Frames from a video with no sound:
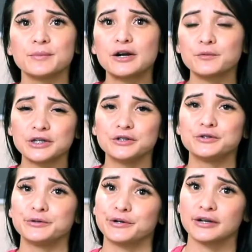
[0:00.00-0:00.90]
no matter what you
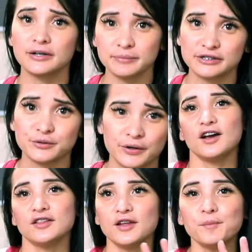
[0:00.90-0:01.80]
do, you're going to be sore.
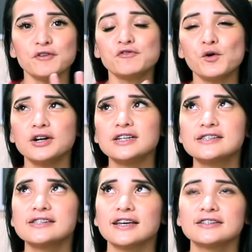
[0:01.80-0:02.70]
Number four
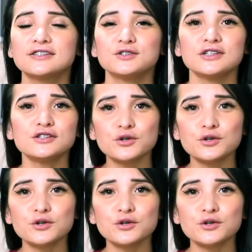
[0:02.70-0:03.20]
is like to just